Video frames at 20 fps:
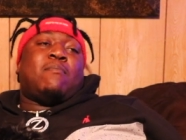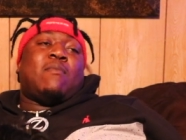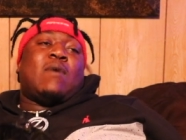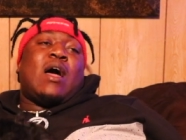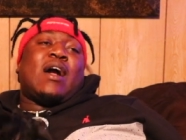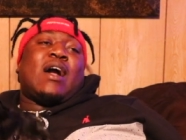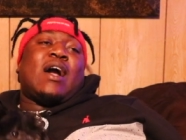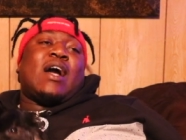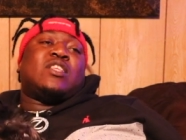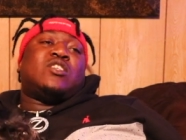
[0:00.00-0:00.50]

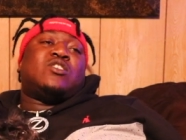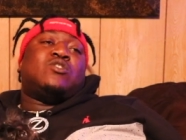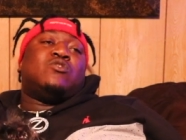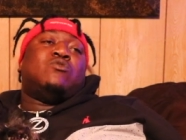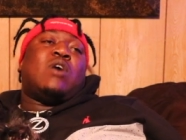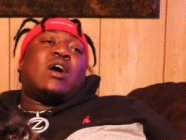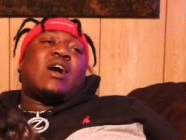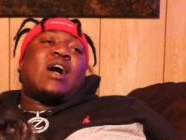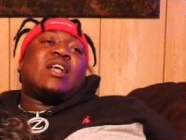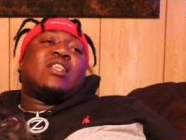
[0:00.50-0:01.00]
I got
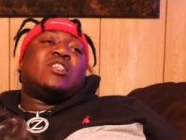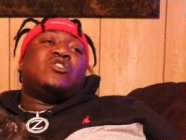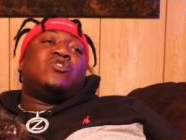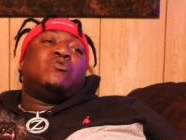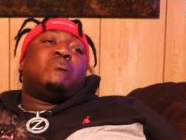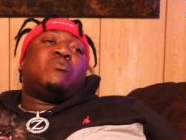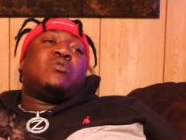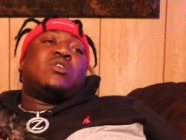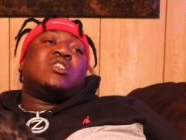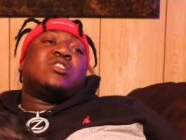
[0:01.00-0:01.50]
two I got
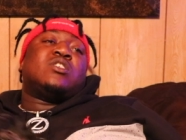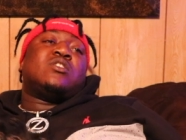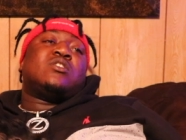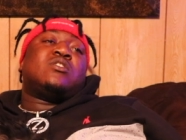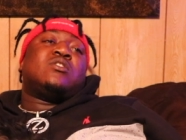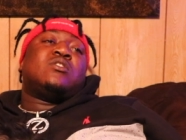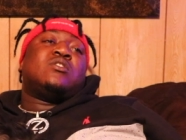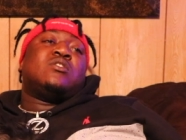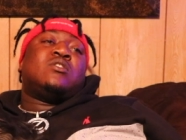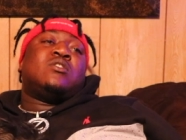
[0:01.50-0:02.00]
two
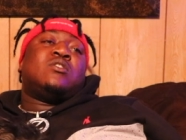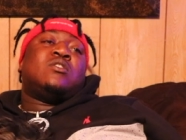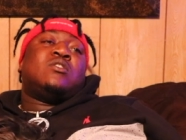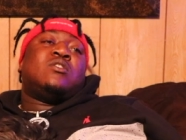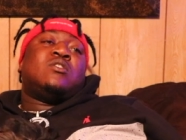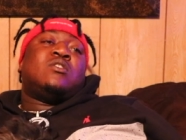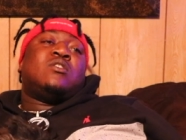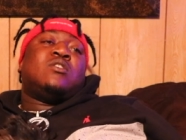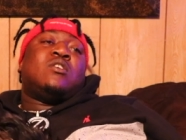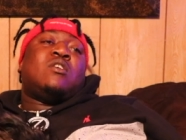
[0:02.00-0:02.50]
brothers
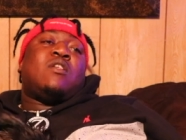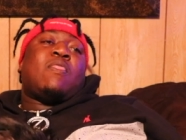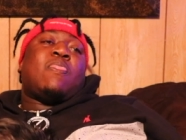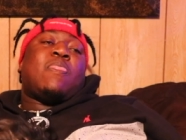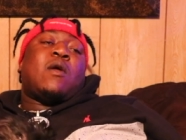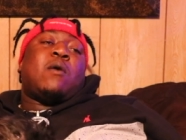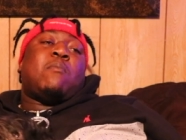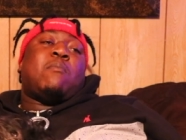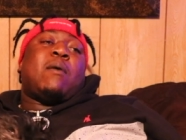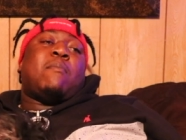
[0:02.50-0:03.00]

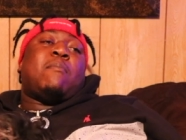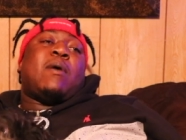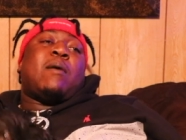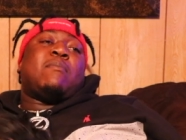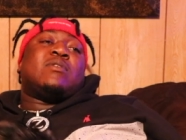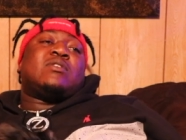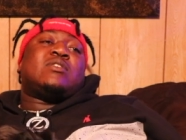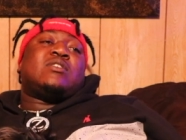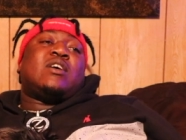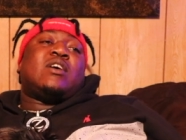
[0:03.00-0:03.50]
on my
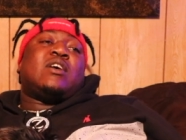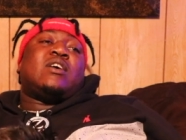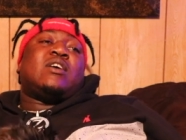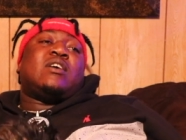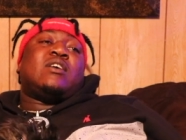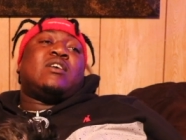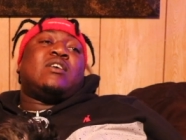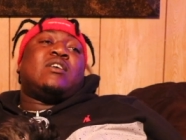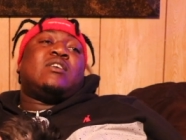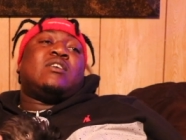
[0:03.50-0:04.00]
mama's
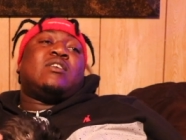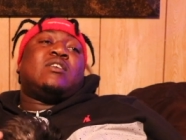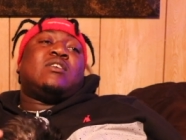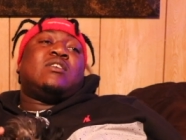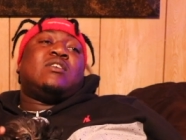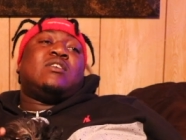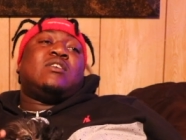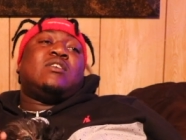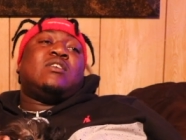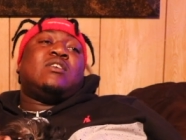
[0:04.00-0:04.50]
side. Mm.
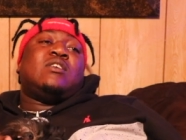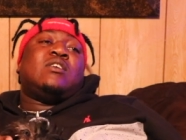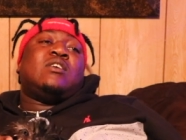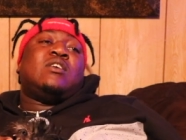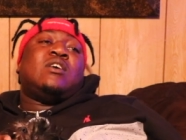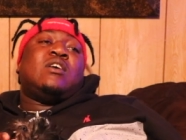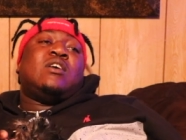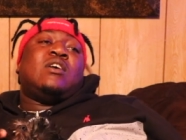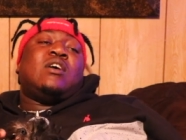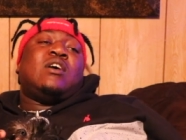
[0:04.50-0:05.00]

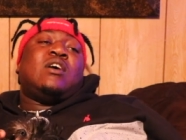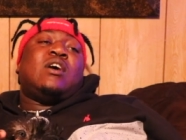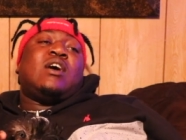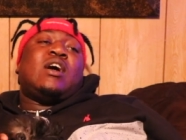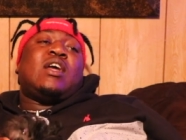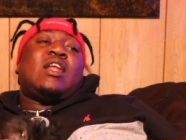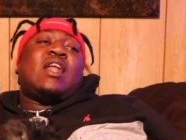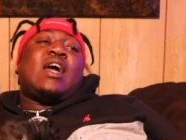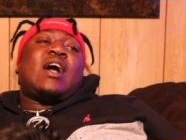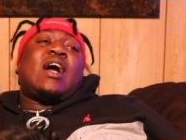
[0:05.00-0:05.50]

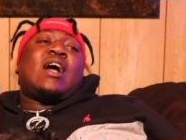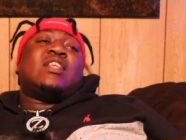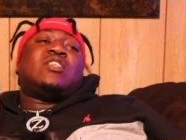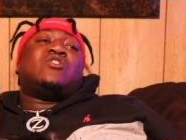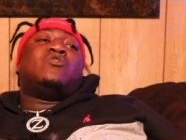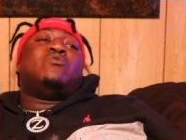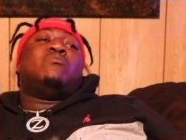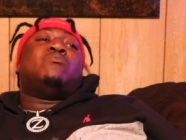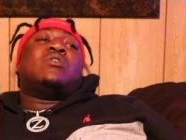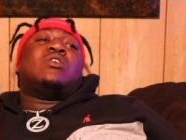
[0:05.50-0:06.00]
And I got
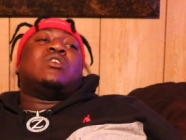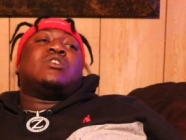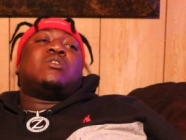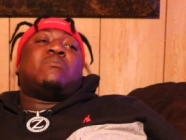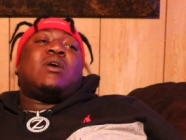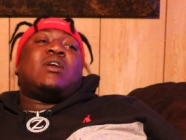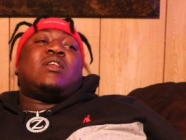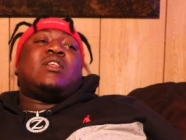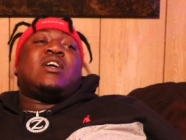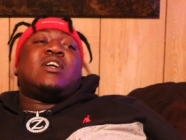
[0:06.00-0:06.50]
two brothers on
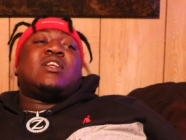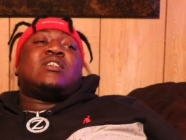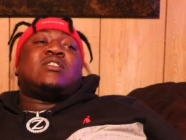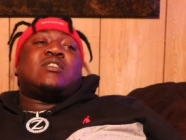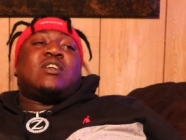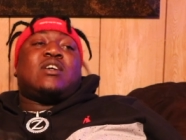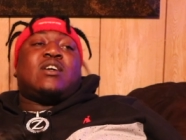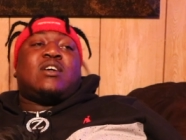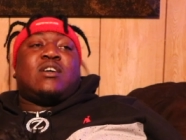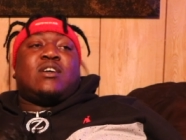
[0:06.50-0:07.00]
my dad's
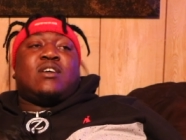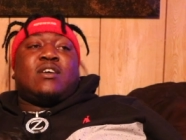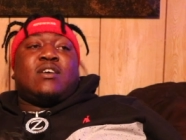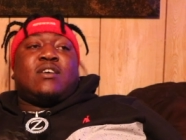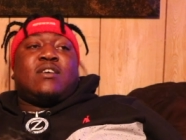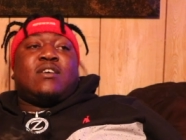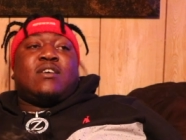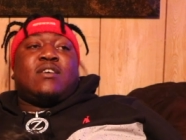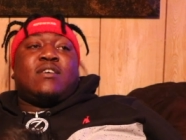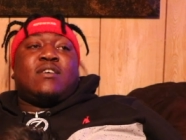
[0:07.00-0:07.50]
side.
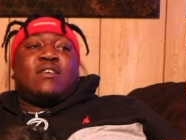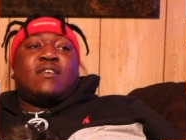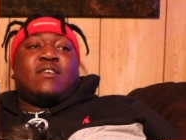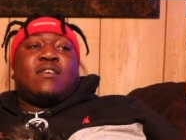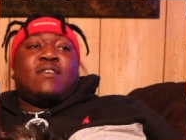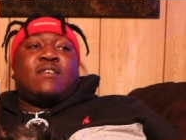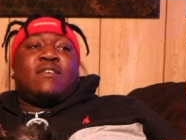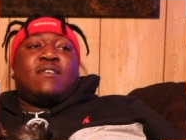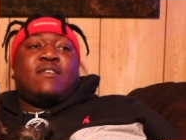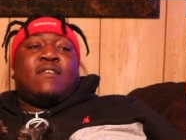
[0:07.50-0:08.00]
Mm.
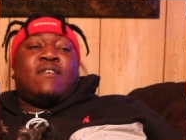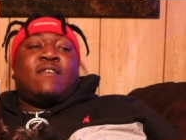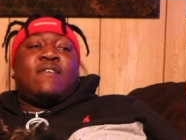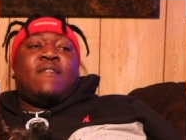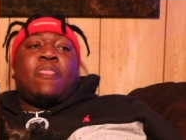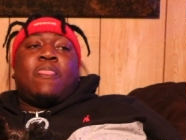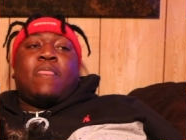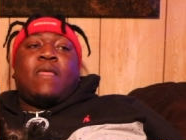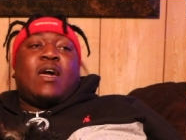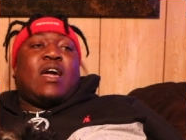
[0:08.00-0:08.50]

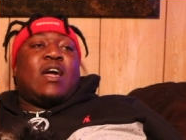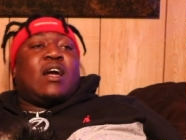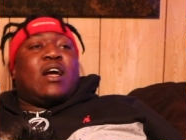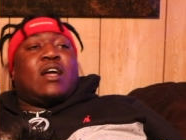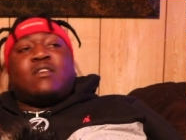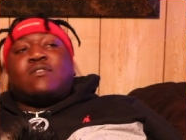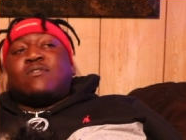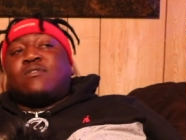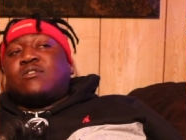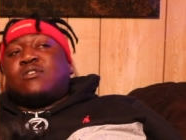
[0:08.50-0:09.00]
I ain't
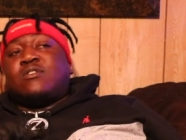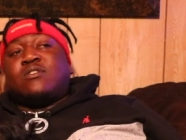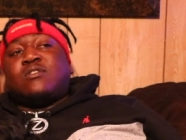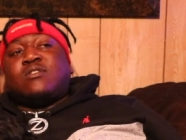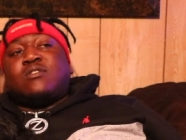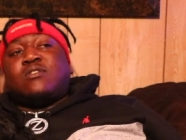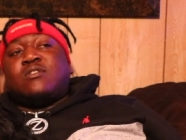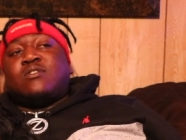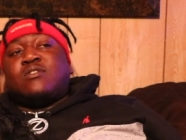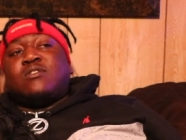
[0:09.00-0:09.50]
got no
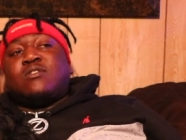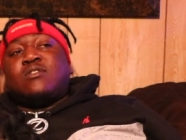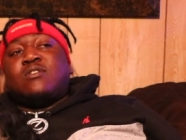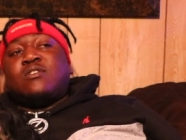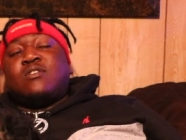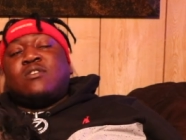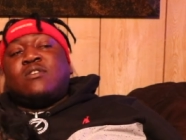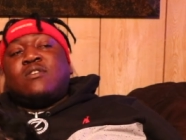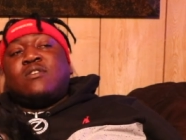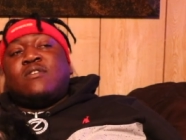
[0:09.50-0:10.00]
sisters.
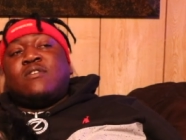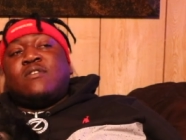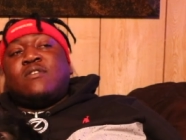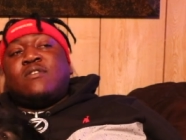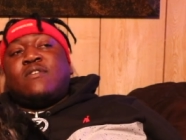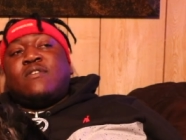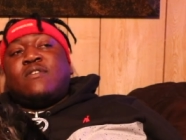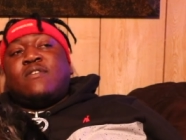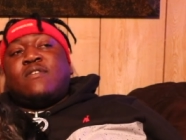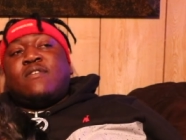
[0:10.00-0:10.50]

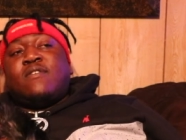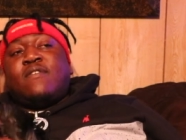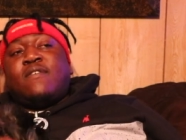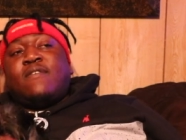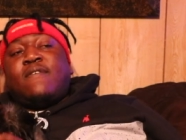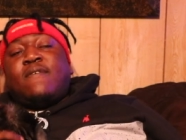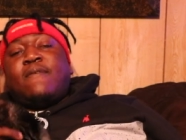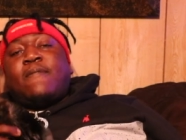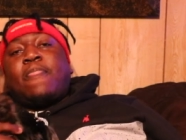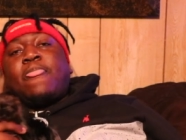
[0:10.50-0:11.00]
Straight
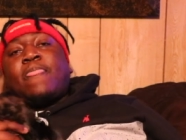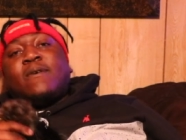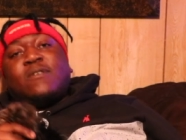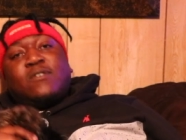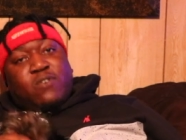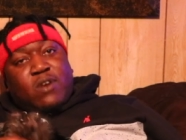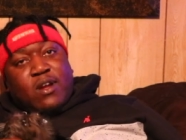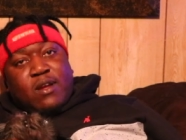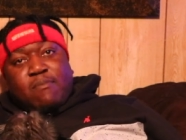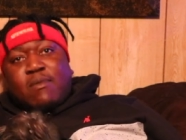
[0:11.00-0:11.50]
men.
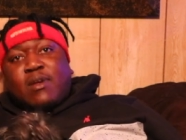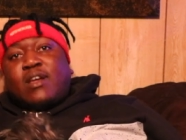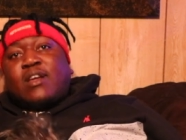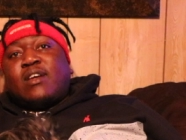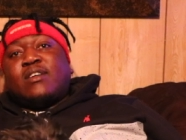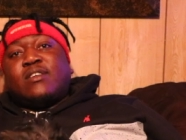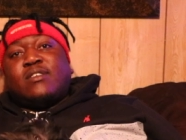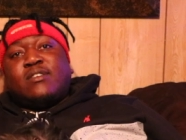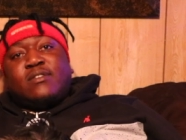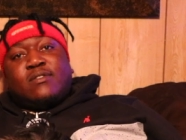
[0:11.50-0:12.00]
Straight men.
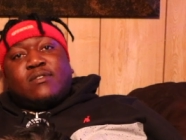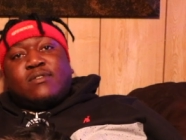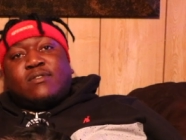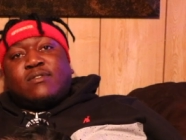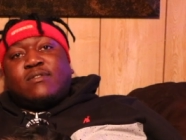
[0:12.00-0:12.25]
Oh, so